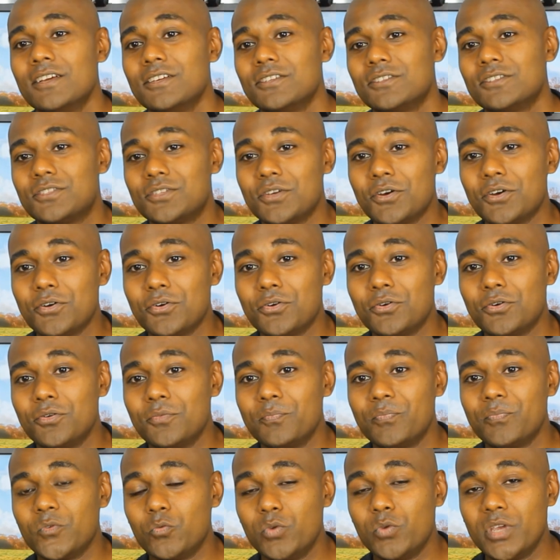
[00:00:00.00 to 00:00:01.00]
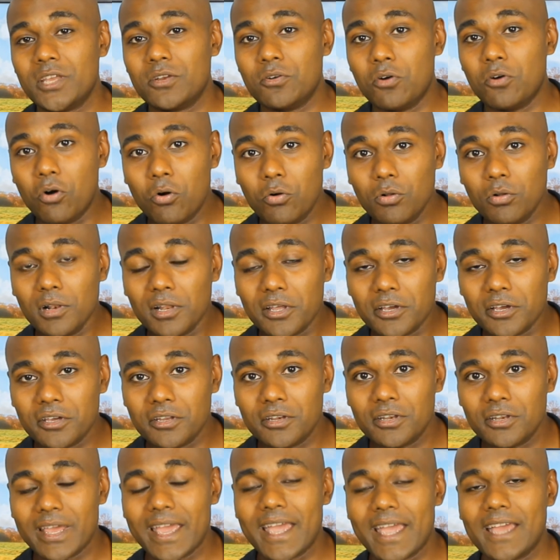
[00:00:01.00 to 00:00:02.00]
so we can all
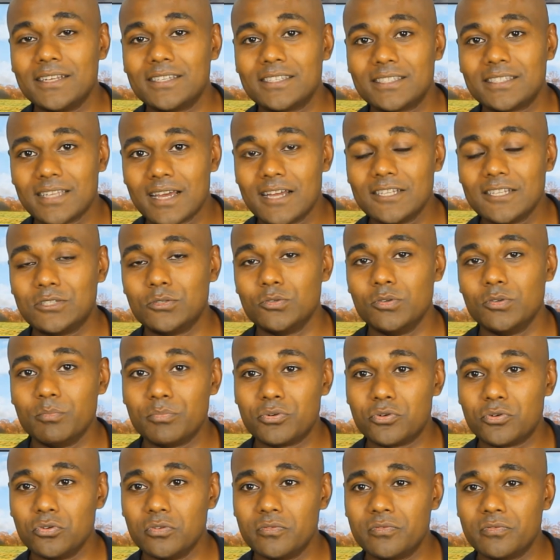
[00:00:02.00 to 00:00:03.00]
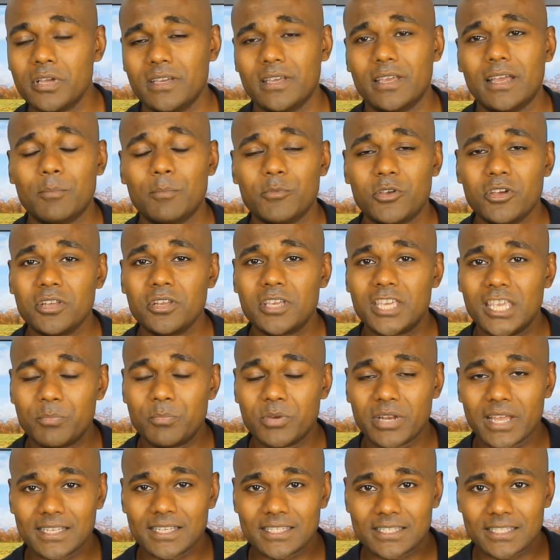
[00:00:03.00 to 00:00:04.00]
learn and start to improve. I'm going to keep
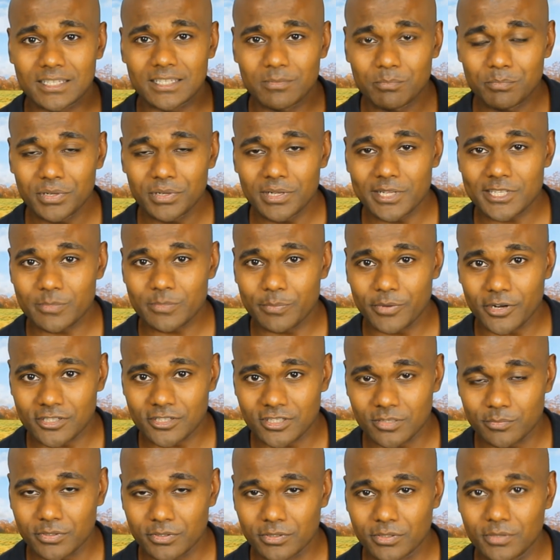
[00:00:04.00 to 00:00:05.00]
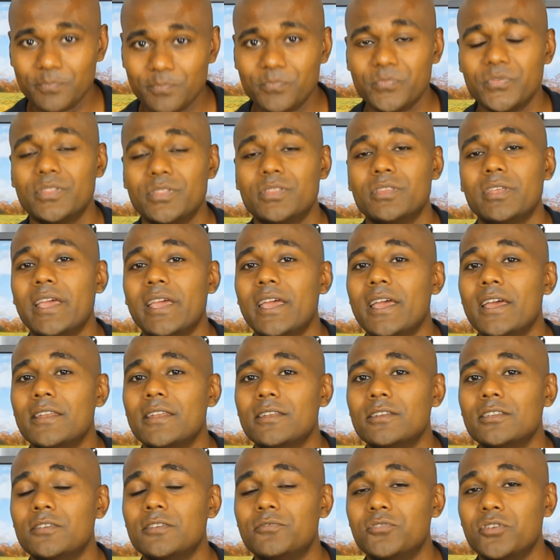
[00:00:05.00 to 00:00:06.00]
it as simple as possible
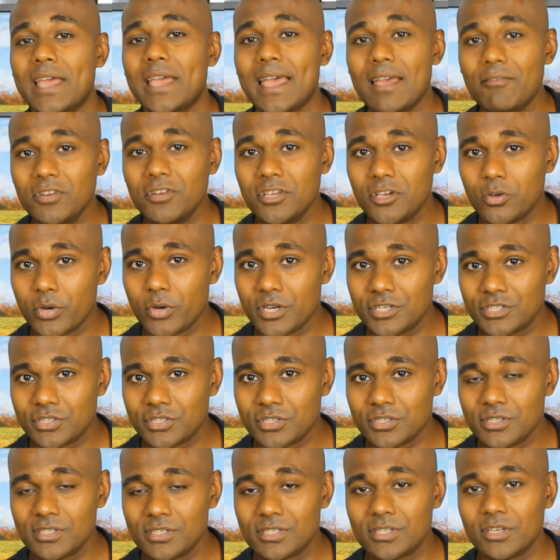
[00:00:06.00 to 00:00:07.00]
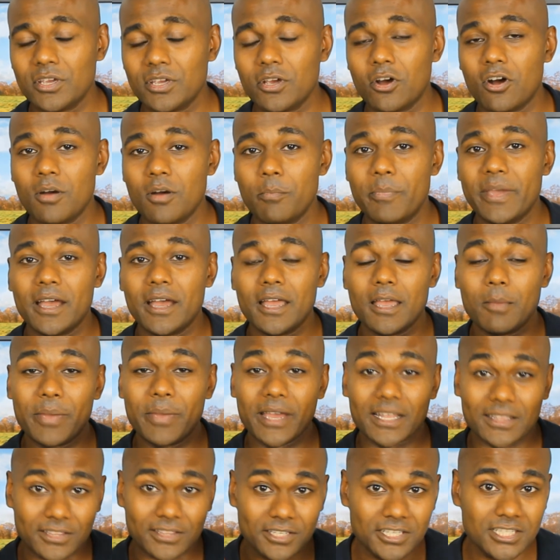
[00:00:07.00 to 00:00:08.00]
And if you have any questions
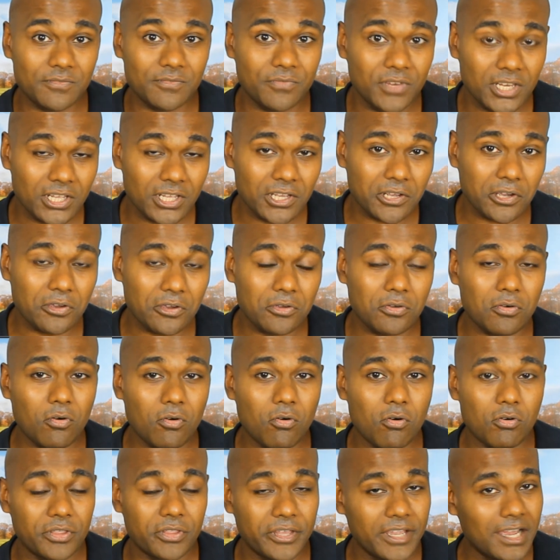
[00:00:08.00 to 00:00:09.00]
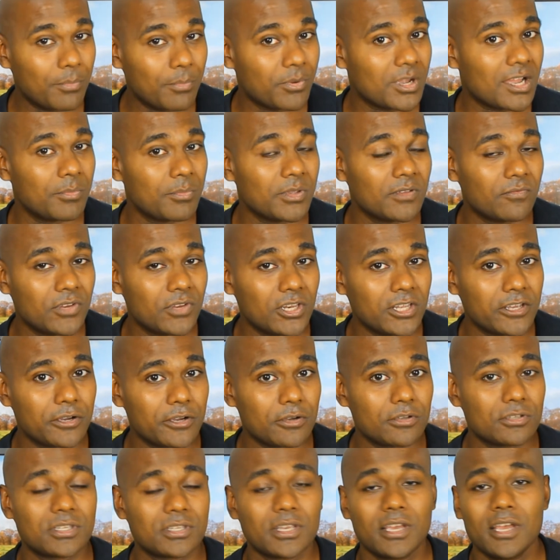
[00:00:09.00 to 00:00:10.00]
about this video or the upcoming
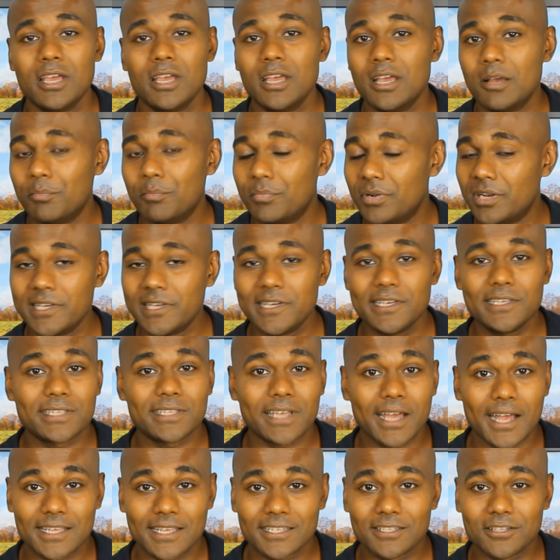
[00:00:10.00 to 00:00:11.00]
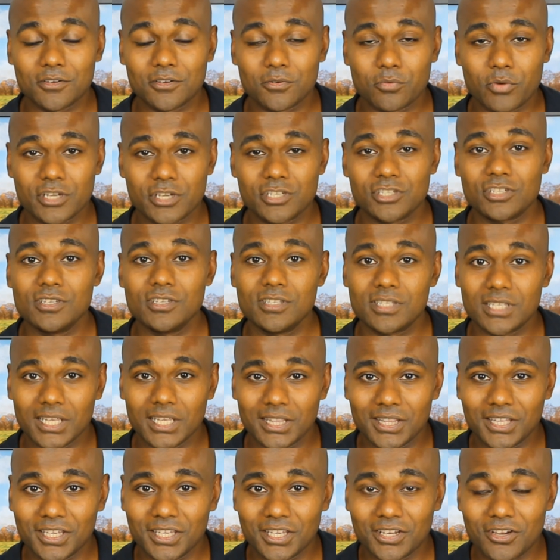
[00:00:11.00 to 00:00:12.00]
videos, please ask the questions
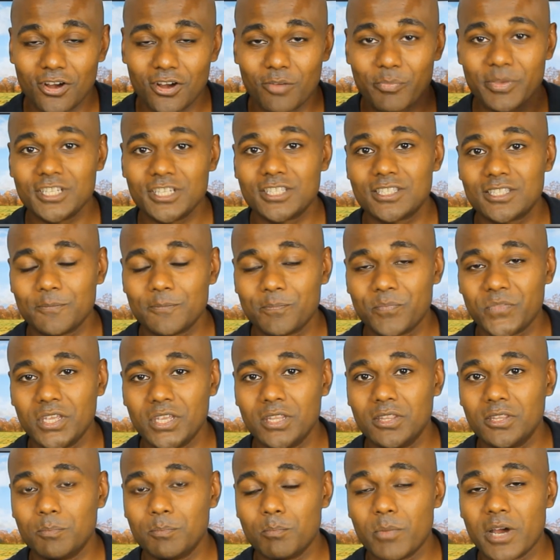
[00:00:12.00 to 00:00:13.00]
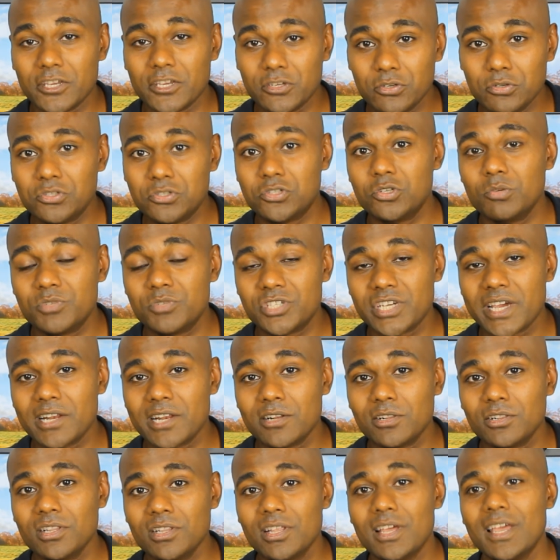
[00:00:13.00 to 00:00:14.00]
in the comments in my YouTube
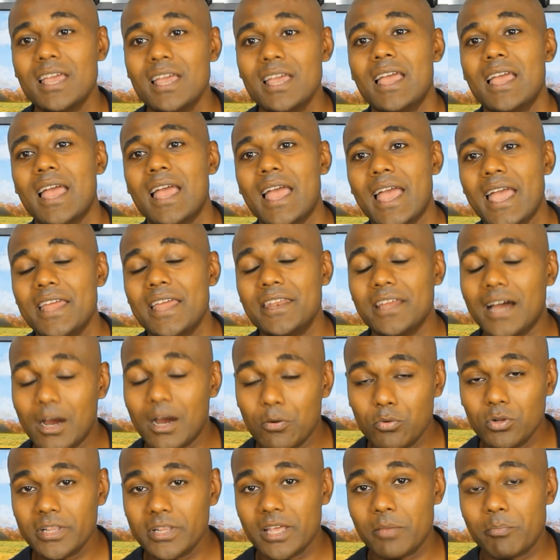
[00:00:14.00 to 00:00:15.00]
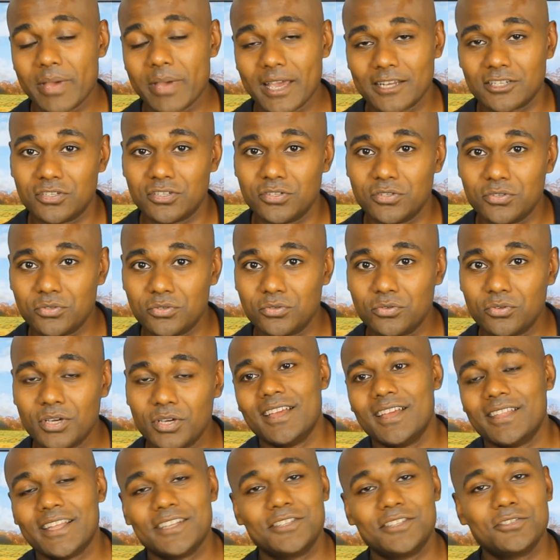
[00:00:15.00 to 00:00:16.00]
channel and I will get back to you.
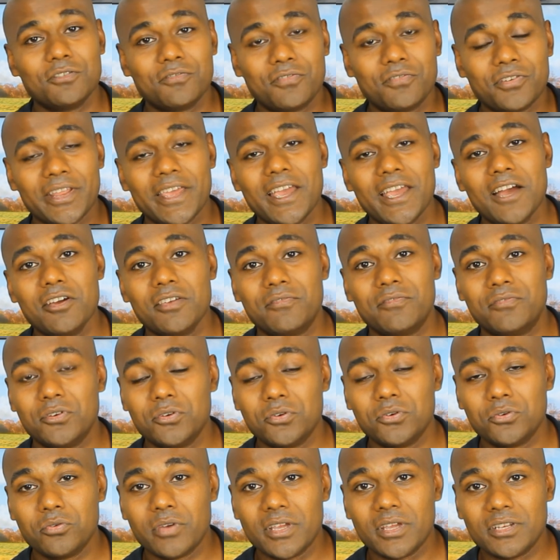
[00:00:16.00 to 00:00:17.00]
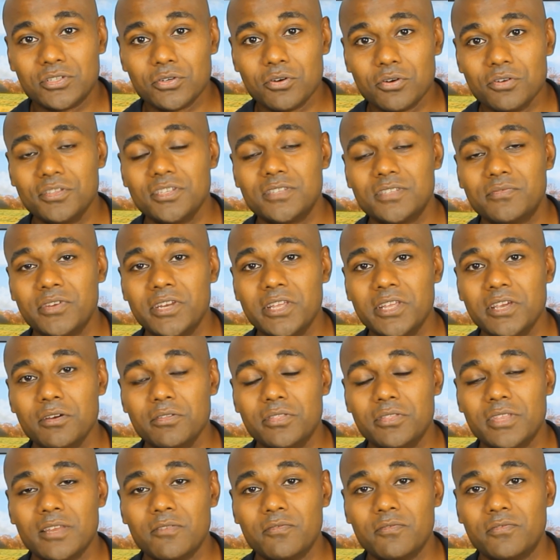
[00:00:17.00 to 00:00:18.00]
That's all for now. If you enjoyed this video,
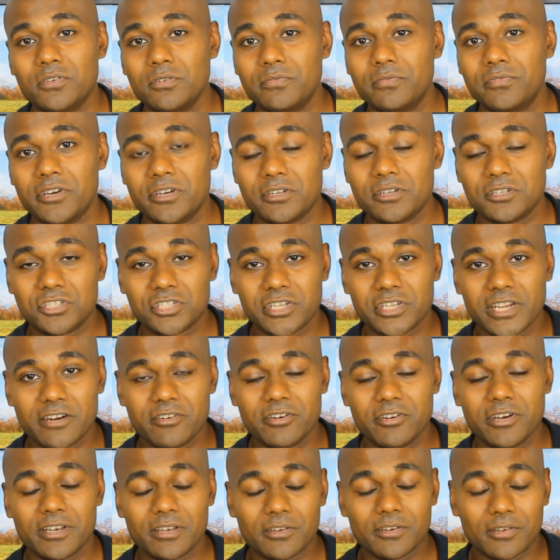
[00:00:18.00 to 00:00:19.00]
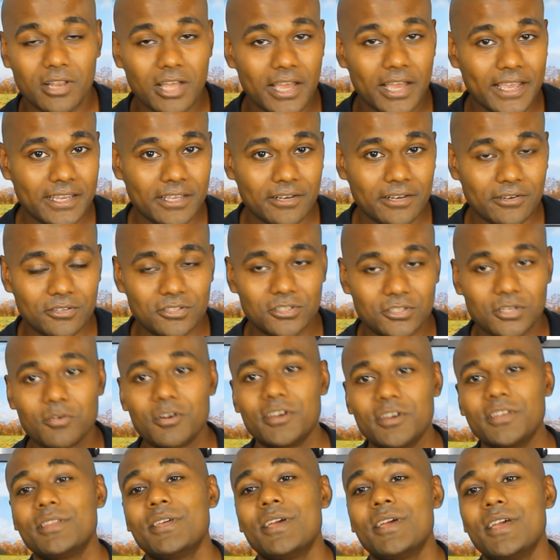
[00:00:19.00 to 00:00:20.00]
then feel free to share it and like it and so
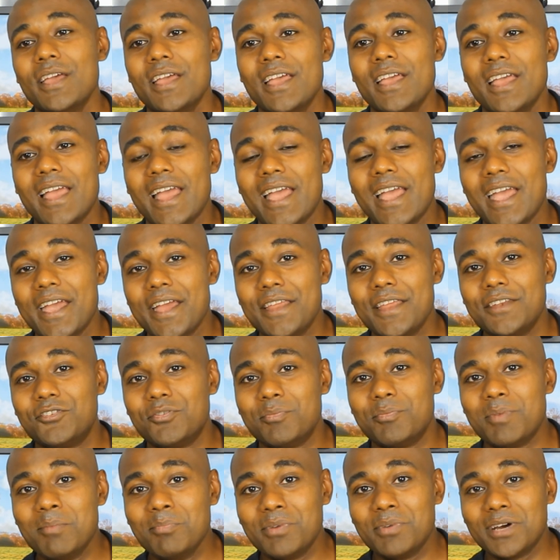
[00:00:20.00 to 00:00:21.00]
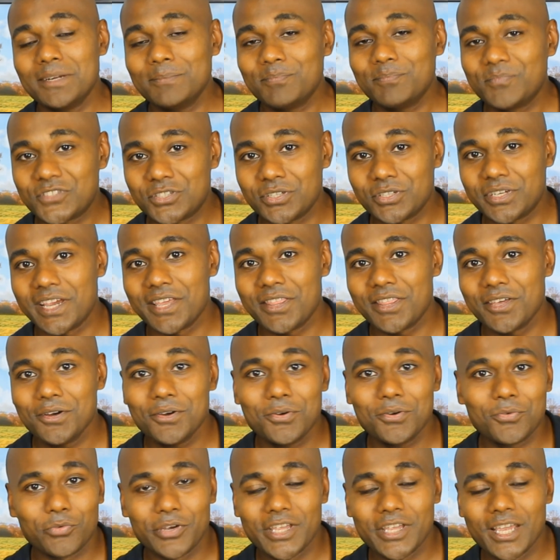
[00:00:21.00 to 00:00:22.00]
on. And remember, together
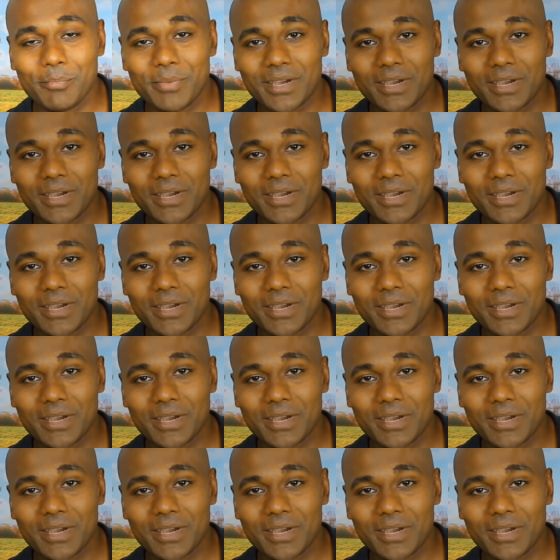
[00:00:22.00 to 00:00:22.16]
we are